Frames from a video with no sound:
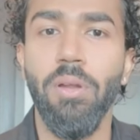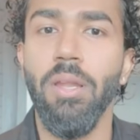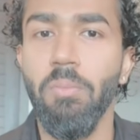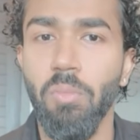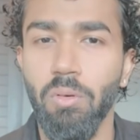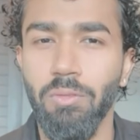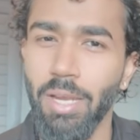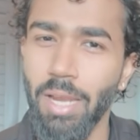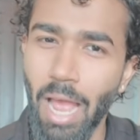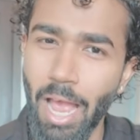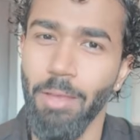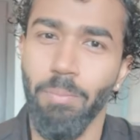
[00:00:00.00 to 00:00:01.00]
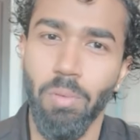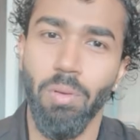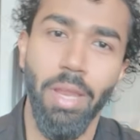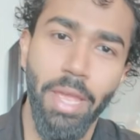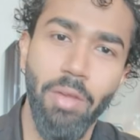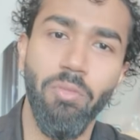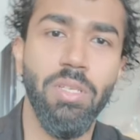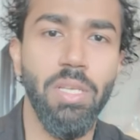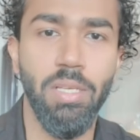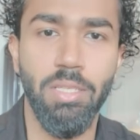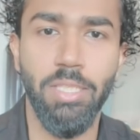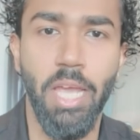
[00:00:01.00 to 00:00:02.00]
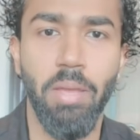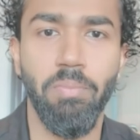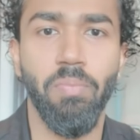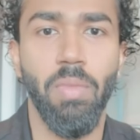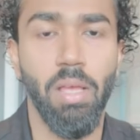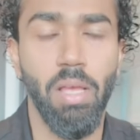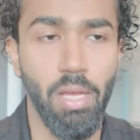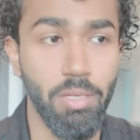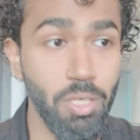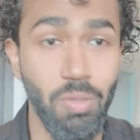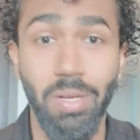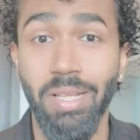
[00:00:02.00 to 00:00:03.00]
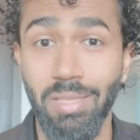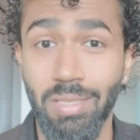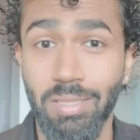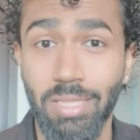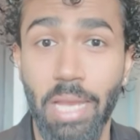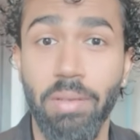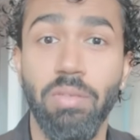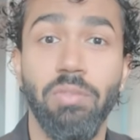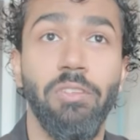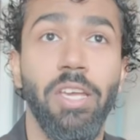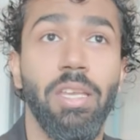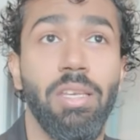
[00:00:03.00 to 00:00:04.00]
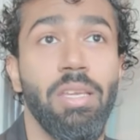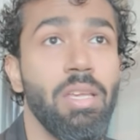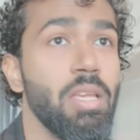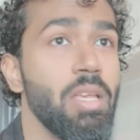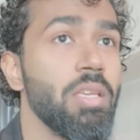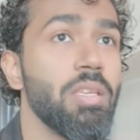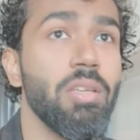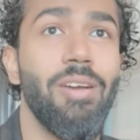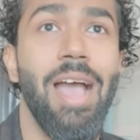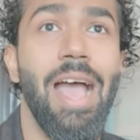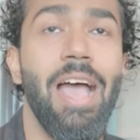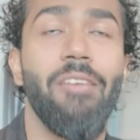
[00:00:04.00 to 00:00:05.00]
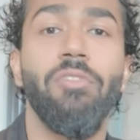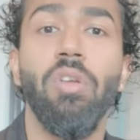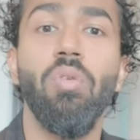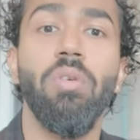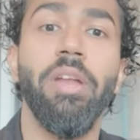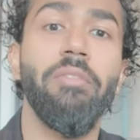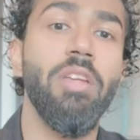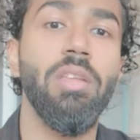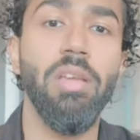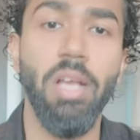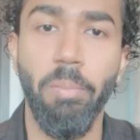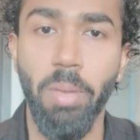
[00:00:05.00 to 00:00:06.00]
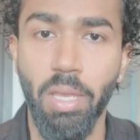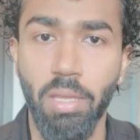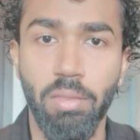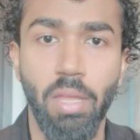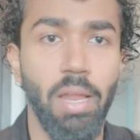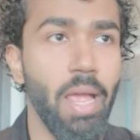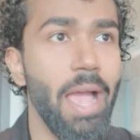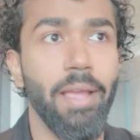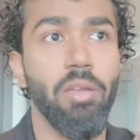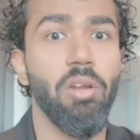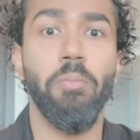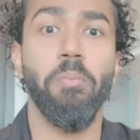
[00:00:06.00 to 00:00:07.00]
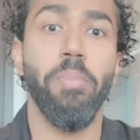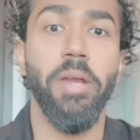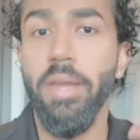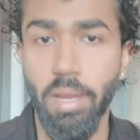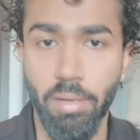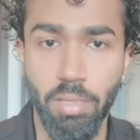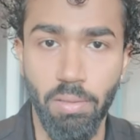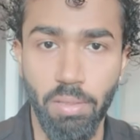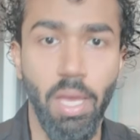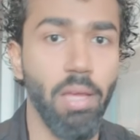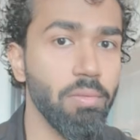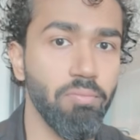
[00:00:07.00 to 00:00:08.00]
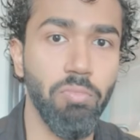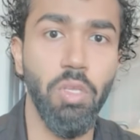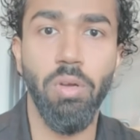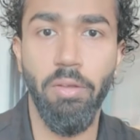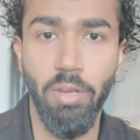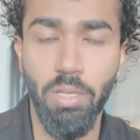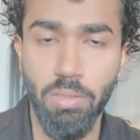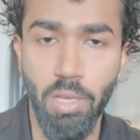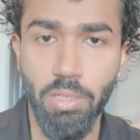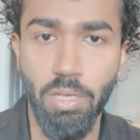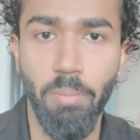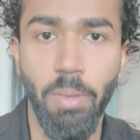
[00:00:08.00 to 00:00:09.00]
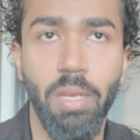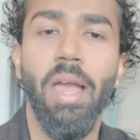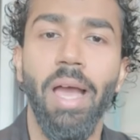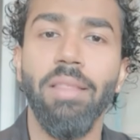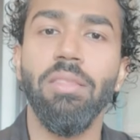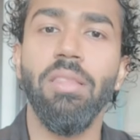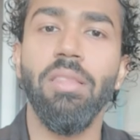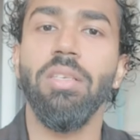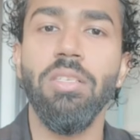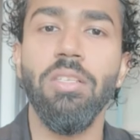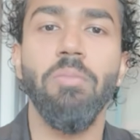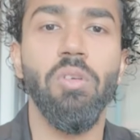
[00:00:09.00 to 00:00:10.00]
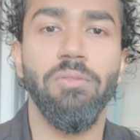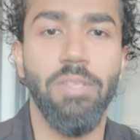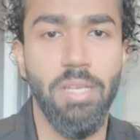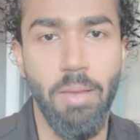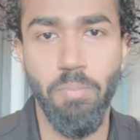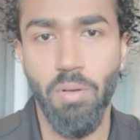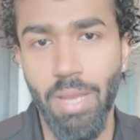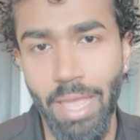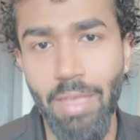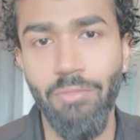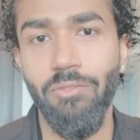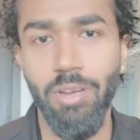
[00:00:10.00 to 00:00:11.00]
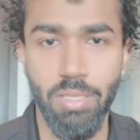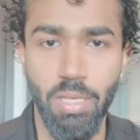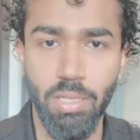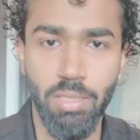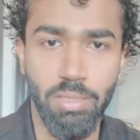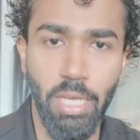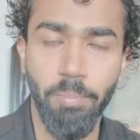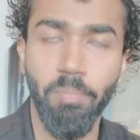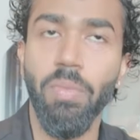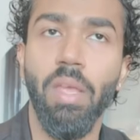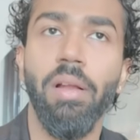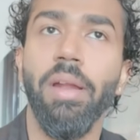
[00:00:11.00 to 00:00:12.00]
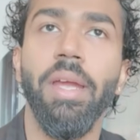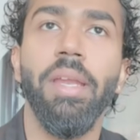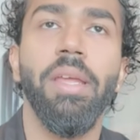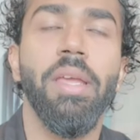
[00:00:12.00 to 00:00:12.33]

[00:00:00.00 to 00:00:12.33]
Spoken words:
a move that I pull every single time during these times when I have no revenue coming in. I cannot predict new revenue is going to come in, and this is the move that I pull every single time. All right,